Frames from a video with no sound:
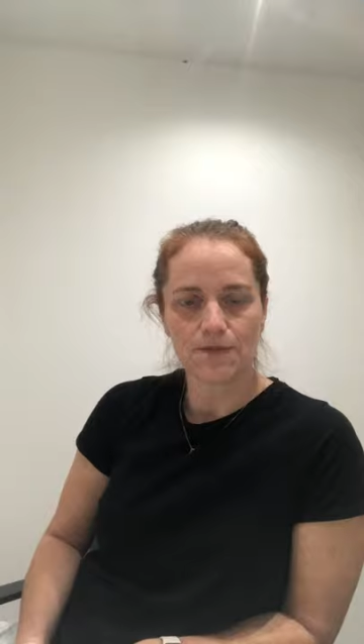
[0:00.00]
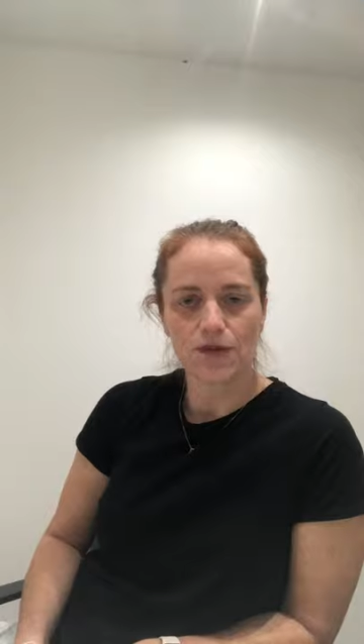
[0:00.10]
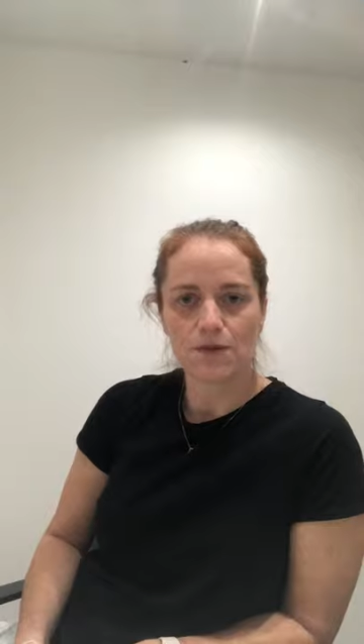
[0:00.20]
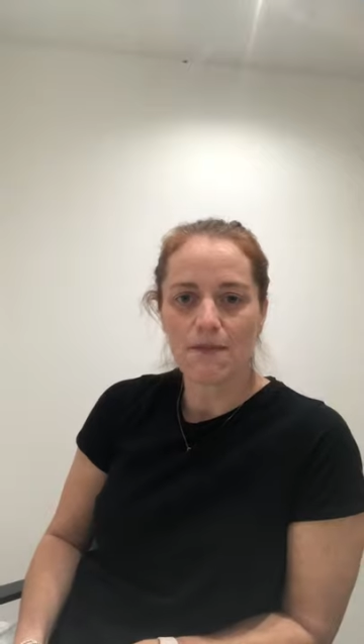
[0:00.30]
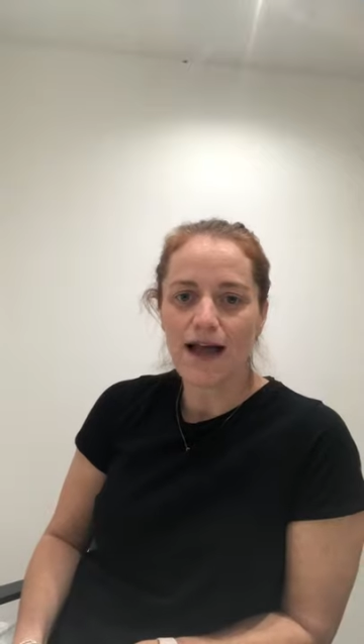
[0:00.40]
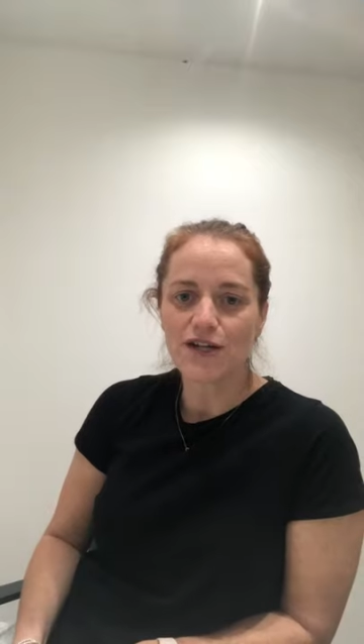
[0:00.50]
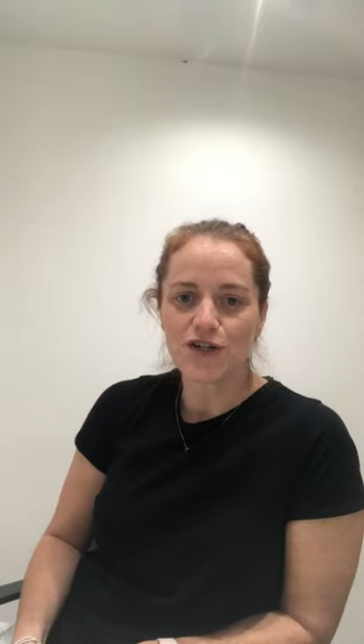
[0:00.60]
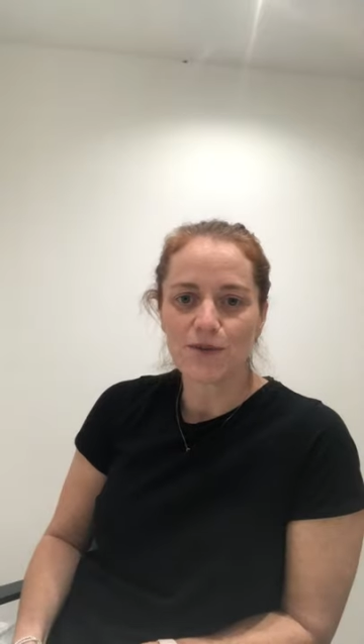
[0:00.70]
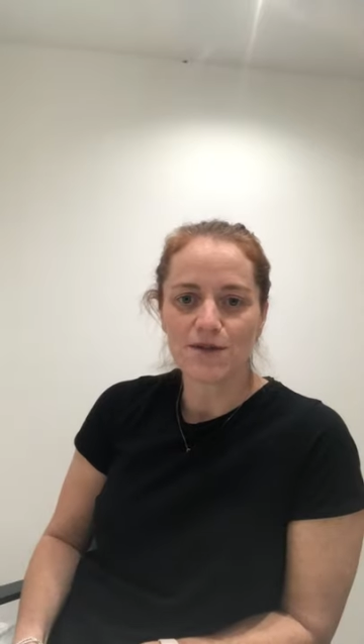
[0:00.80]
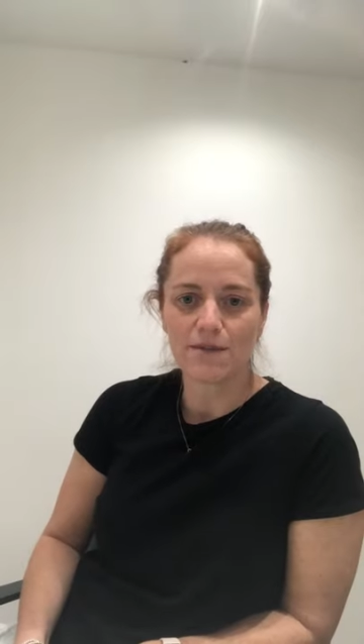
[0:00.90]
It's my
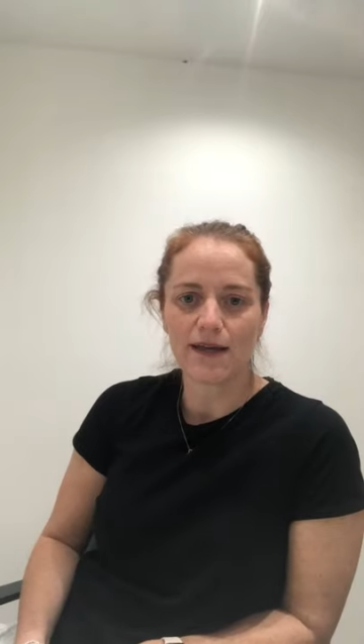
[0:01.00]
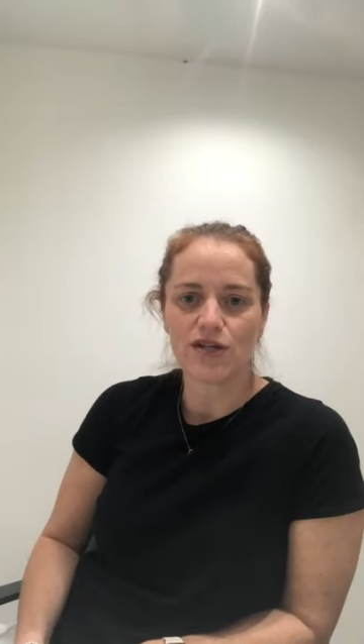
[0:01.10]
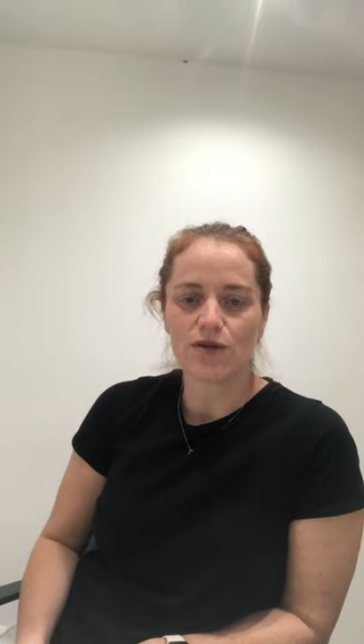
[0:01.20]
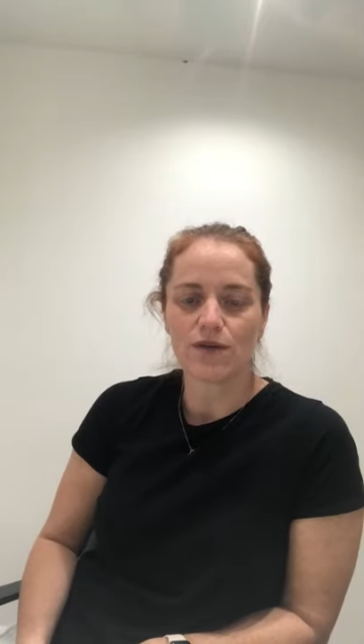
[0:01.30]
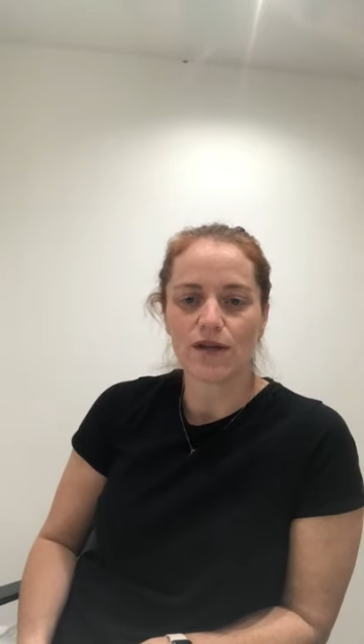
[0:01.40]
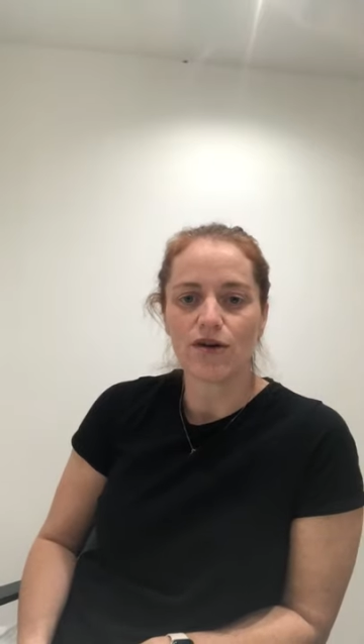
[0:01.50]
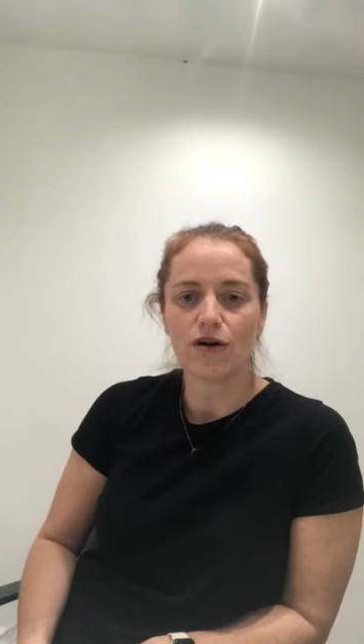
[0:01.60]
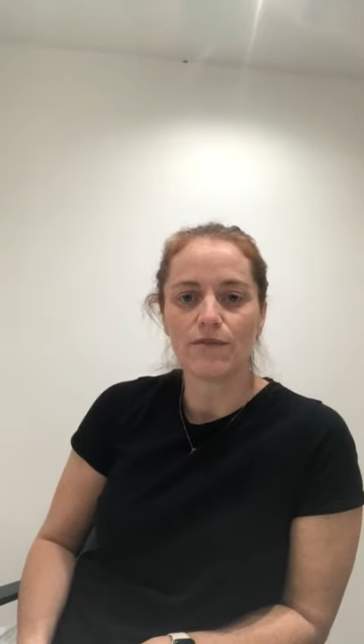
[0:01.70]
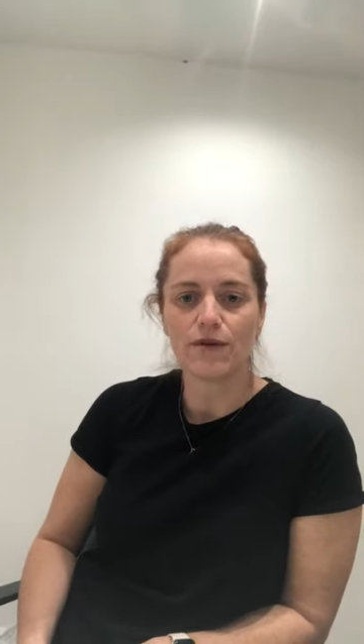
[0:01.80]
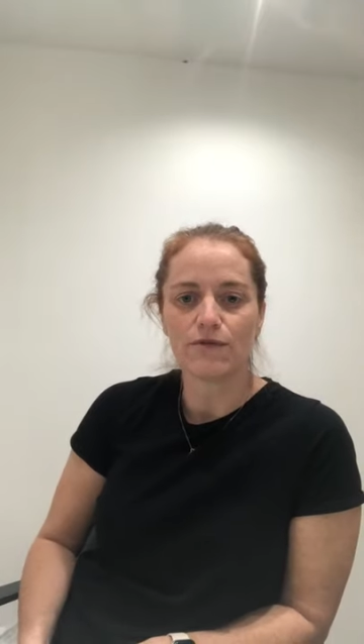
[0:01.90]
job to make sure that
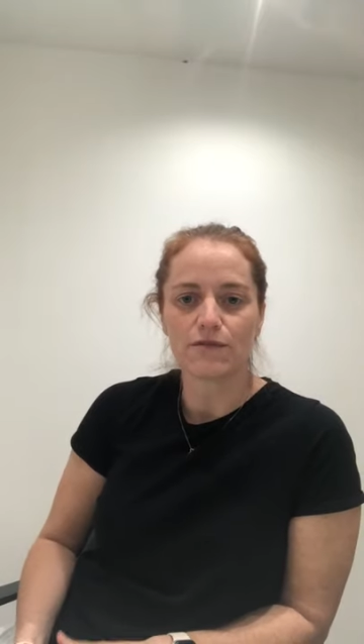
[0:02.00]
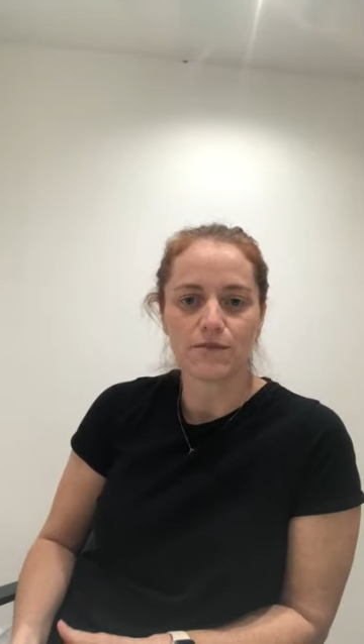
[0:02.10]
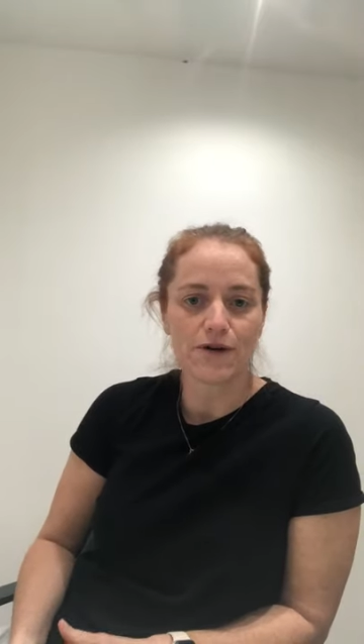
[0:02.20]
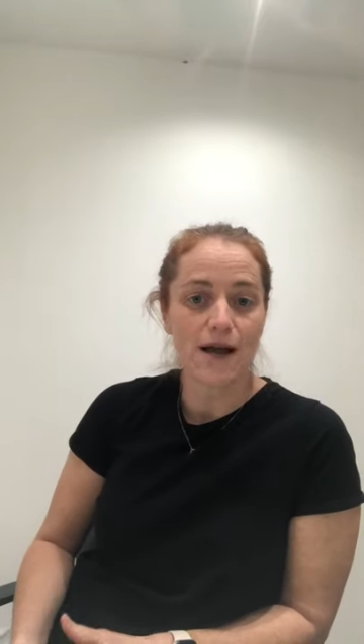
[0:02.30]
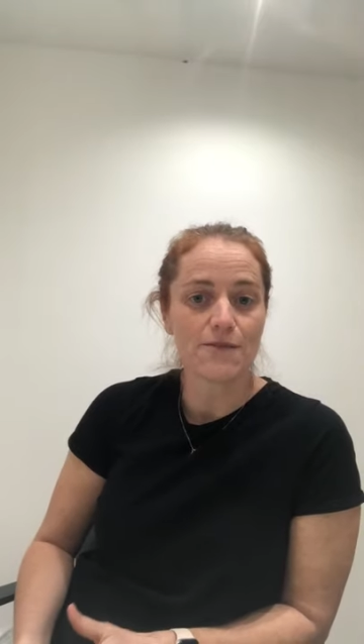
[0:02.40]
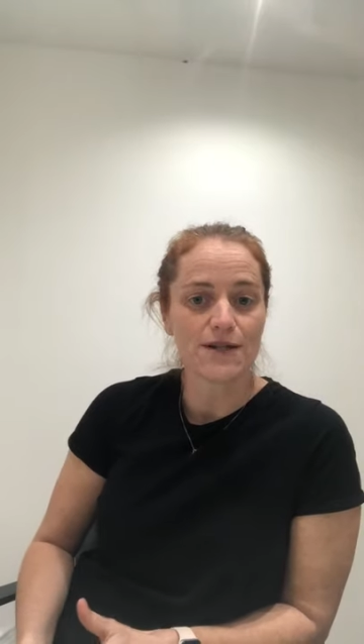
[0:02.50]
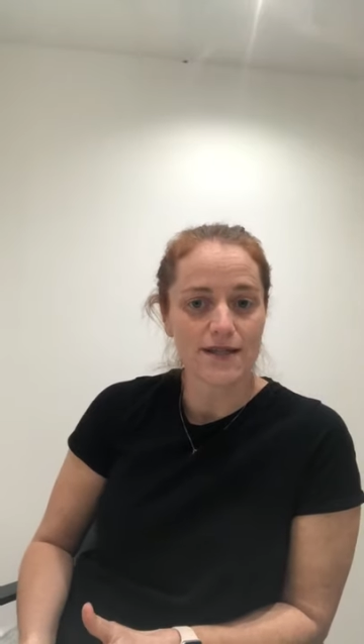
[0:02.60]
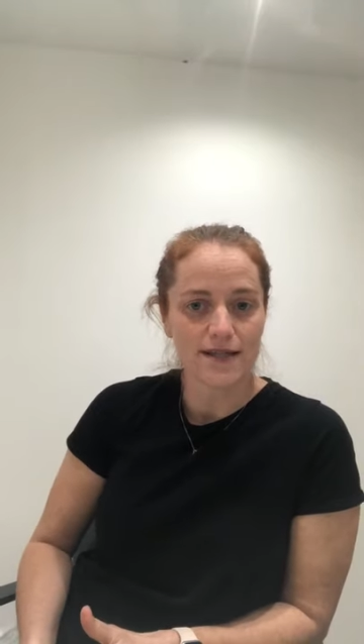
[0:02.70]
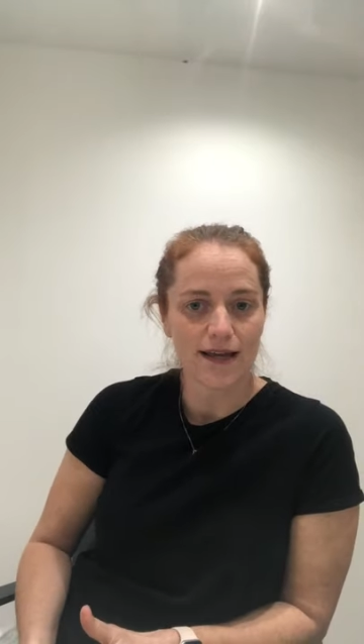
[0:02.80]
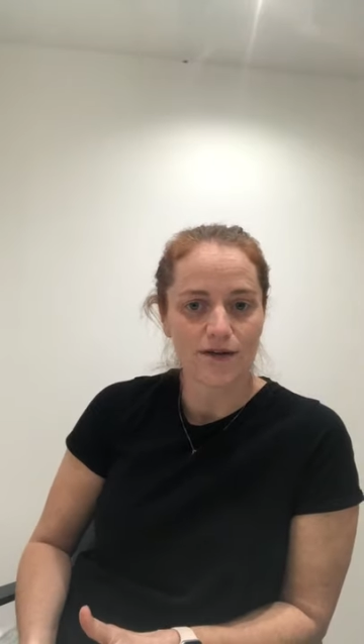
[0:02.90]
your move from primary
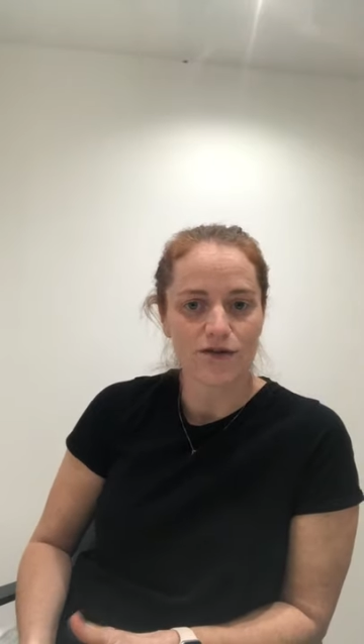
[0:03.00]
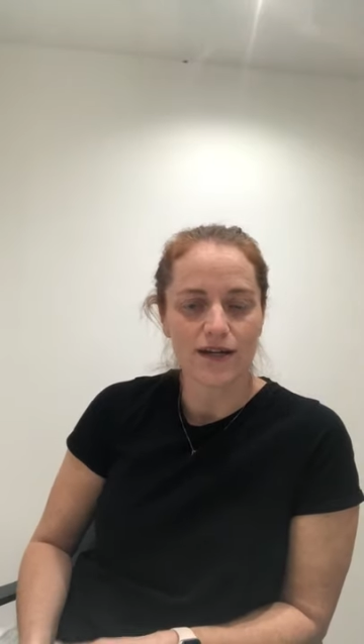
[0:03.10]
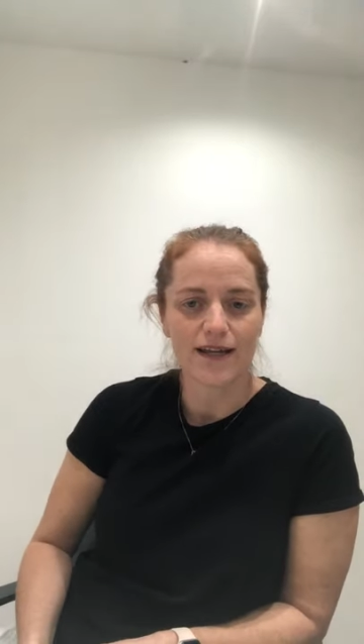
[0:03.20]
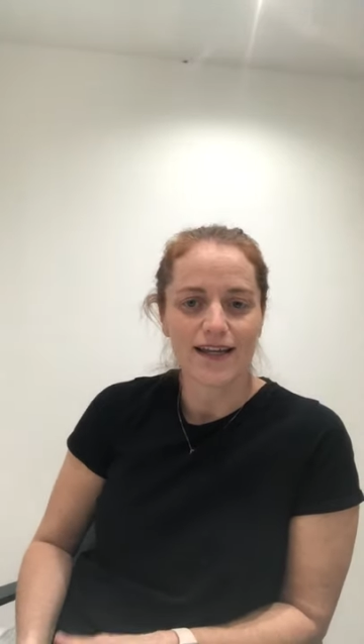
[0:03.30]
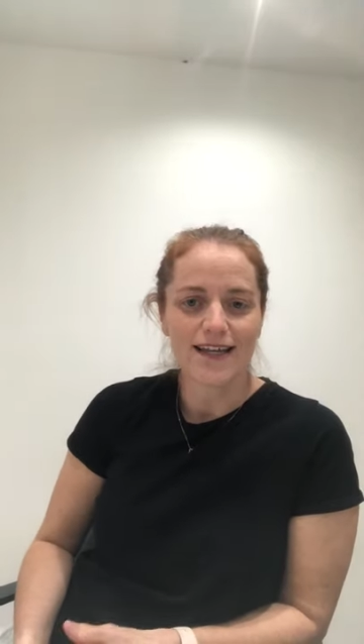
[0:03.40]
to secondary